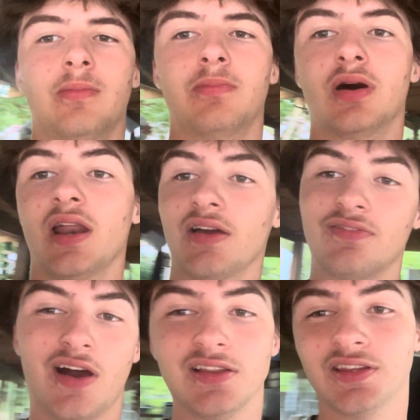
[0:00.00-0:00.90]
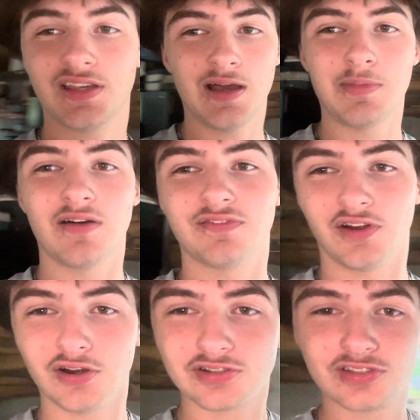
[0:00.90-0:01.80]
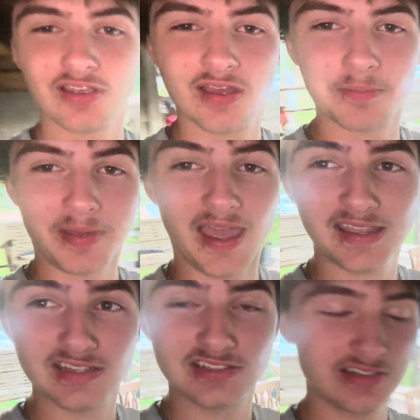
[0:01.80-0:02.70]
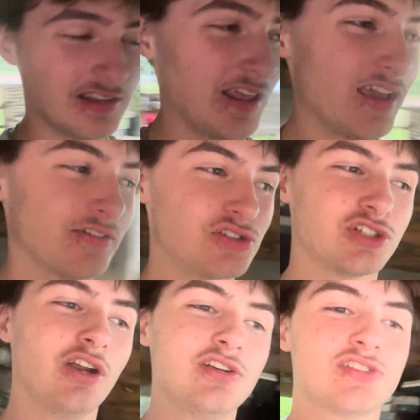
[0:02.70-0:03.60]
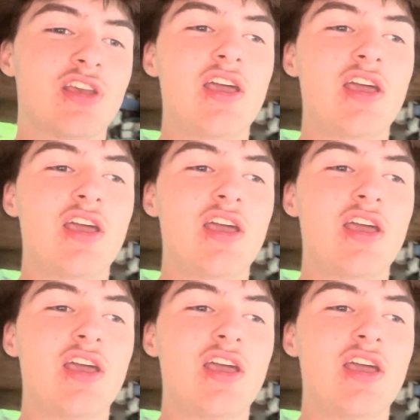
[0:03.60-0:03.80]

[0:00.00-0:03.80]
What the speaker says: but I finally got my first package in today of shirts.